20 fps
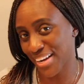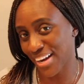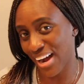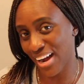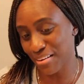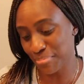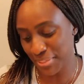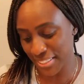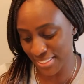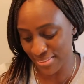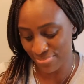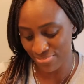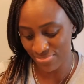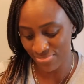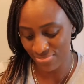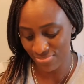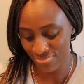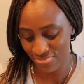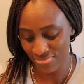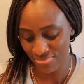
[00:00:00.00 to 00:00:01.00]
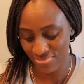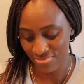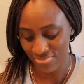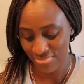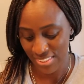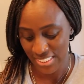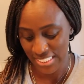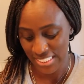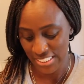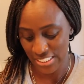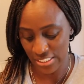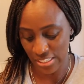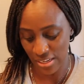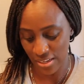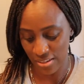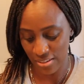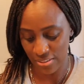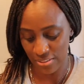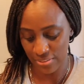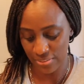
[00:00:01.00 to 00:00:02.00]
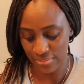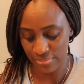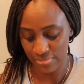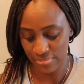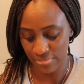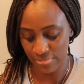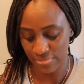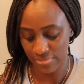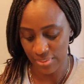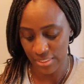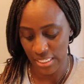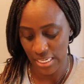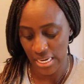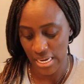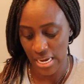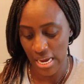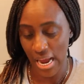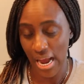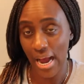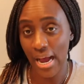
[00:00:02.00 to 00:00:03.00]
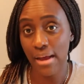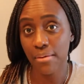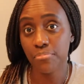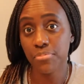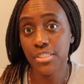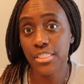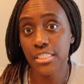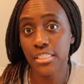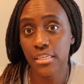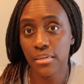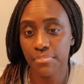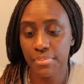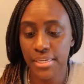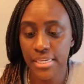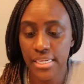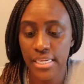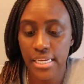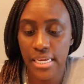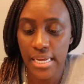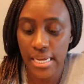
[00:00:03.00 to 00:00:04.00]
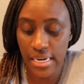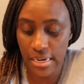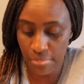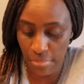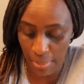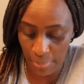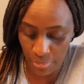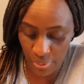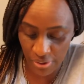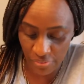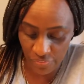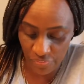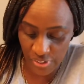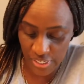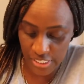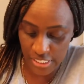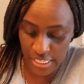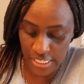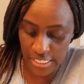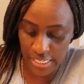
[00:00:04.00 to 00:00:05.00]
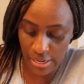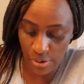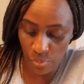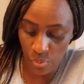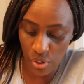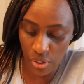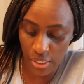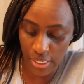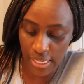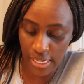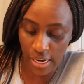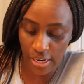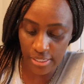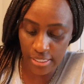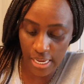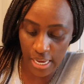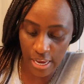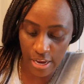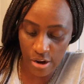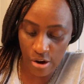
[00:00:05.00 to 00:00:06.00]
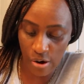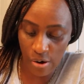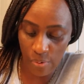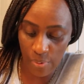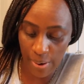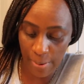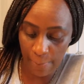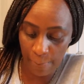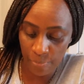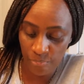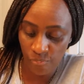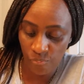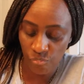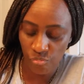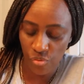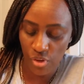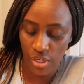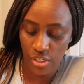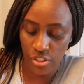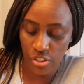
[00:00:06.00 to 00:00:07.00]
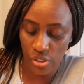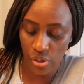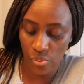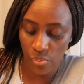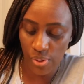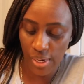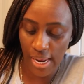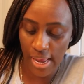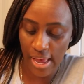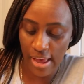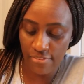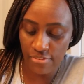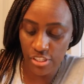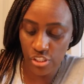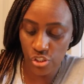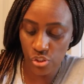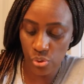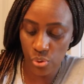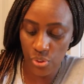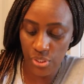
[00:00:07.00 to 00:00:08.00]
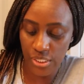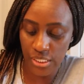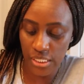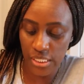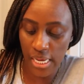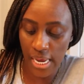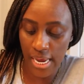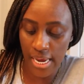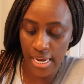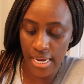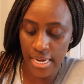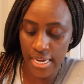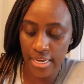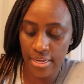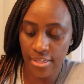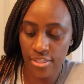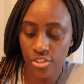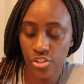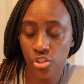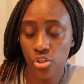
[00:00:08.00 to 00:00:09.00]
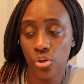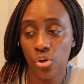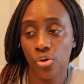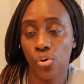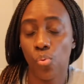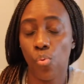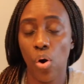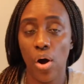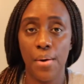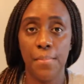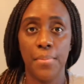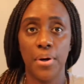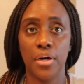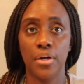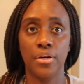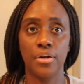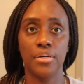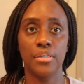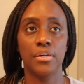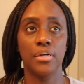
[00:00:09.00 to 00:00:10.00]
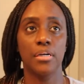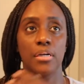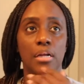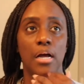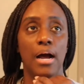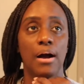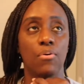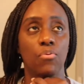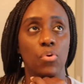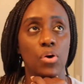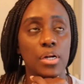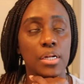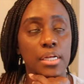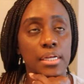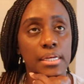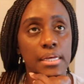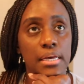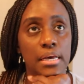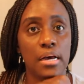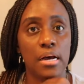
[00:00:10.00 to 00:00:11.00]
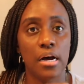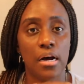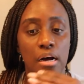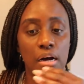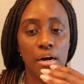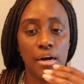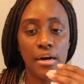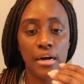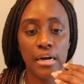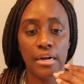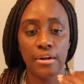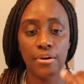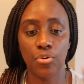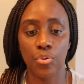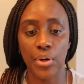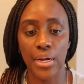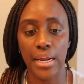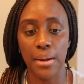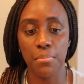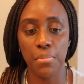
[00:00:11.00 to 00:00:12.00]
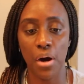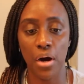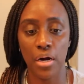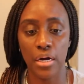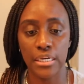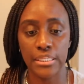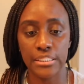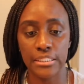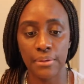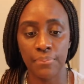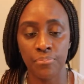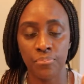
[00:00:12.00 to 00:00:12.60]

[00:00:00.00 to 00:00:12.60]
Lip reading: an omelet. So I'm just gonna be eating my breakfast and then we're gonna get our day going. So what I have in store today is to go to Walmart. I wanna get green moss,